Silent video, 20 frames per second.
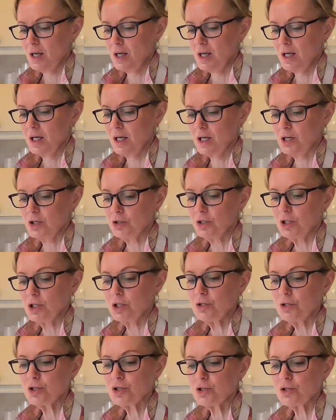it get a
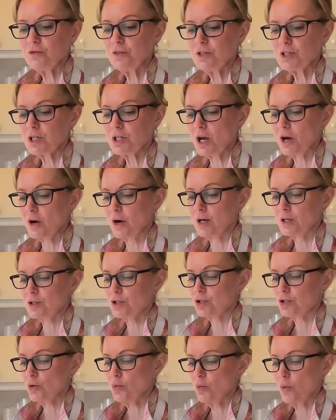little surface area,
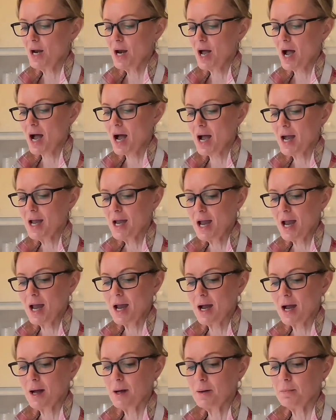so when I
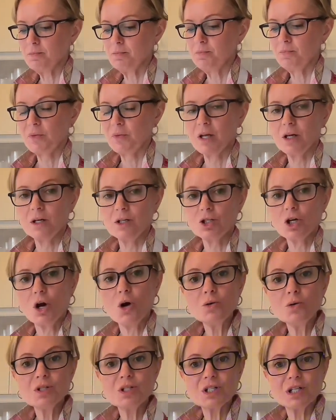am
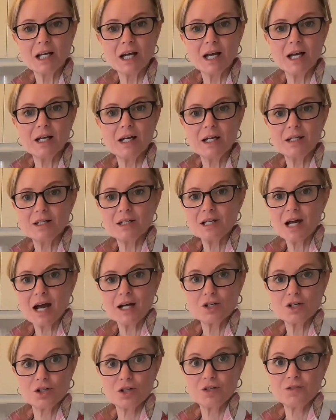toasting it, it's
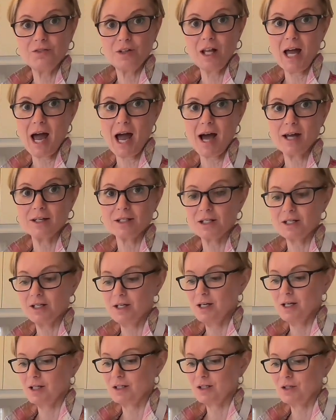not just flat.
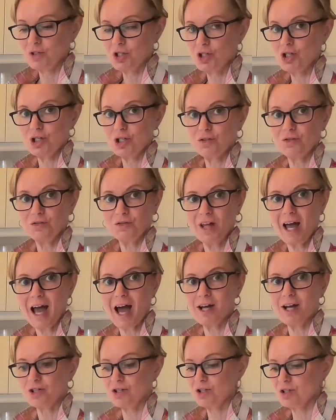Because if it's just
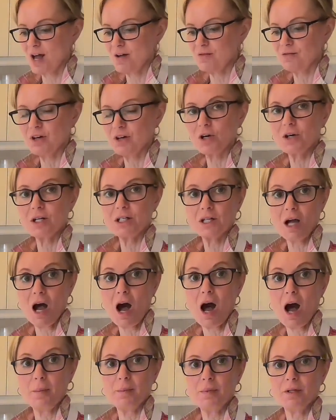flat, just that very
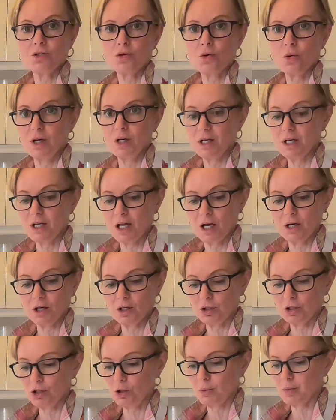top is going to
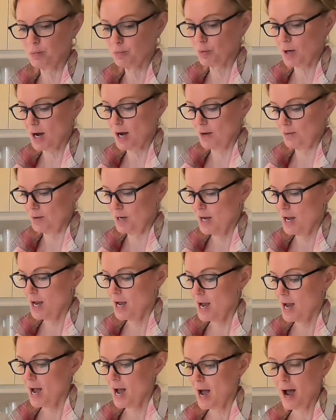get a little bit brown.
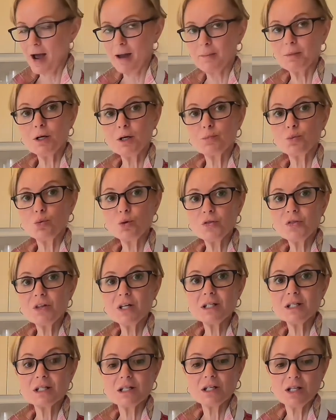I'm going to put
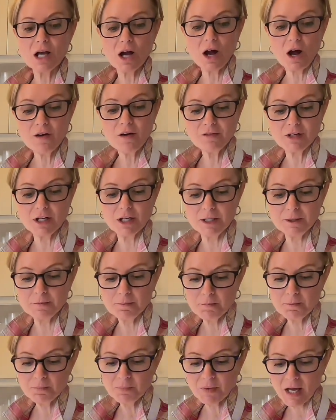these in the
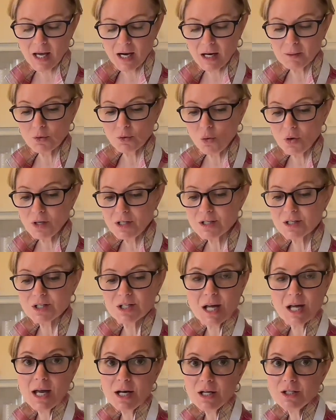oven, and I'm going to
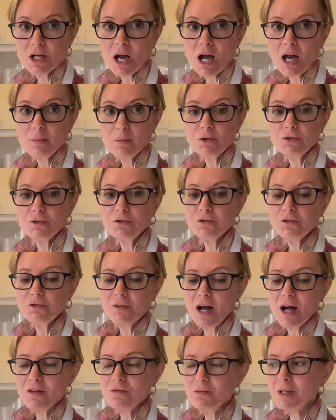set a timer for
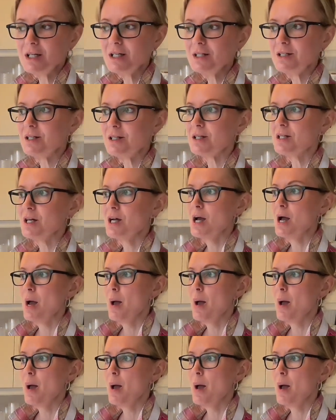5 minutes,